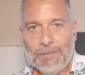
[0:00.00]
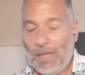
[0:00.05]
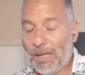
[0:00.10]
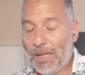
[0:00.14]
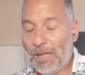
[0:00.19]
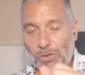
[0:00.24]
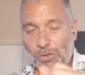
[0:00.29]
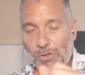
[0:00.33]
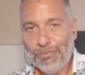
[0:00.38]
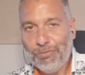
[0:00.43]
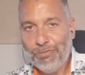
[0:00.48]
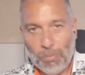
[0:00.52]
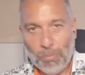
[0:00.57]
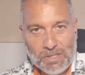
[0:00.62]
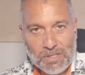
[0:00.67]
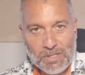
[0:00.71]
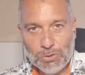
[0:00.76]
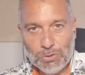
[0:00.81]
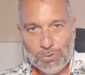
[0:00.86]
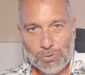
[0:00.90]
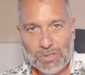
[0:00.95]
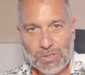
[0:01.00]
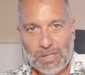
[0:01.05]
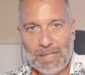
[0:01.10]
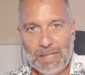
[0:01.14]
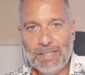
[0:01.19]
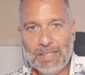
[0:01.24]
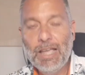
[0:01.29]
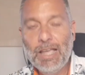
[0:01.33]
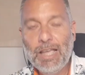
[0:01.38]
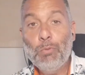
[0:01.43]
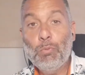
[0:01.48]
for Messi to
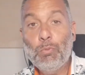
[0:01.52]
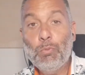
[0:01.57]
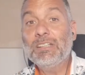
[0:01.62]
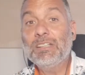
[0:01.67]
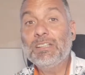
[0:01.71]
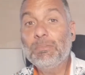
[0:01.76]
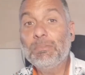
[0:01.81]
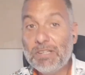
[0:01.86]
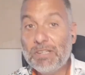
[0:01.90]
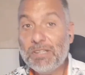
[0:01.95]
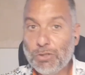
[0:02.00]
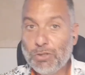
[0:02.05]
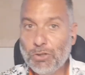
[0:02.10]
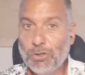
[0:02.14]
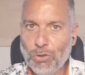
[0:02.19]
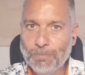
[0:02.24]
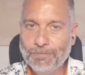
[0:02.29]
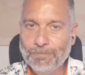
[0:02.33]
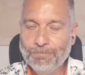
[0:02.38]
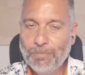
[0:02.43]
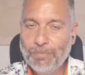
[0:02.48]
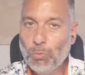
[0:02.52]
stay, wanted Messi to go.